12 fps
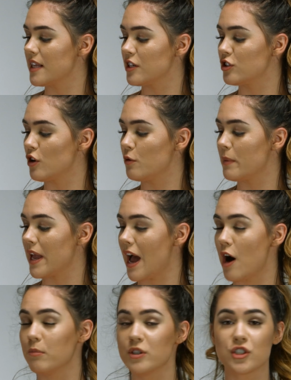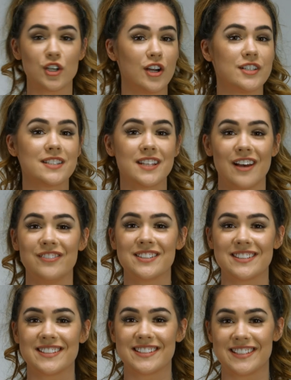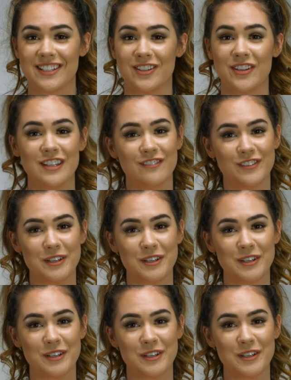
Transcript: that show me how much charge is left still in the